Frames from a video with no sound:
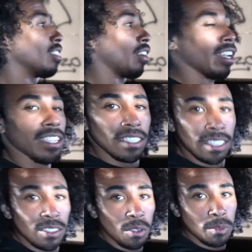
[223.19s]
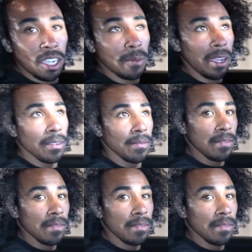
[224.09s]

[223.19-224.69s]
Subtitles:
You ready? This is what I'm talking about.